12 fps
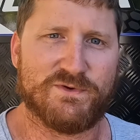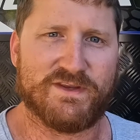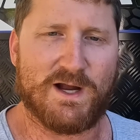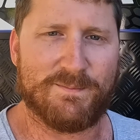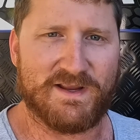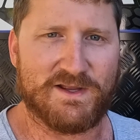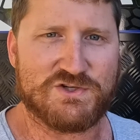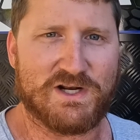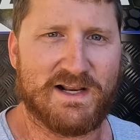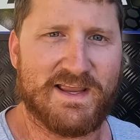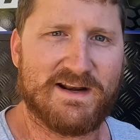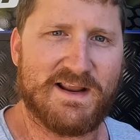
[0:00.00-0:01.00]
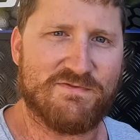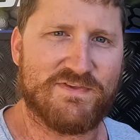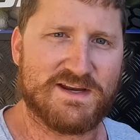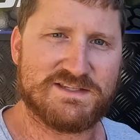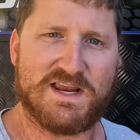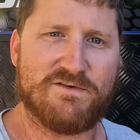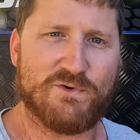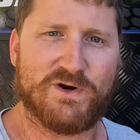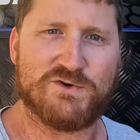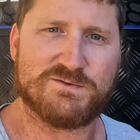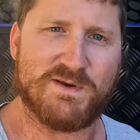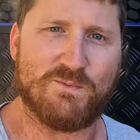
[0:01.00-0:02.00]
really helping our channel out. And thanks to everyone
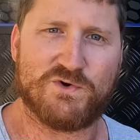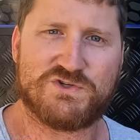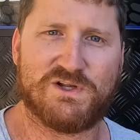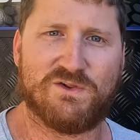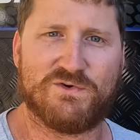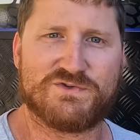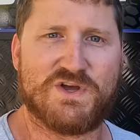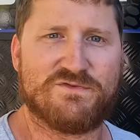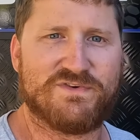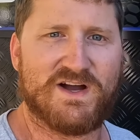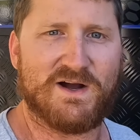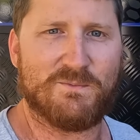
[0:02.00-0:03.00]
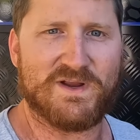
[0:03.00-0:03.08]
who's been watching along so far.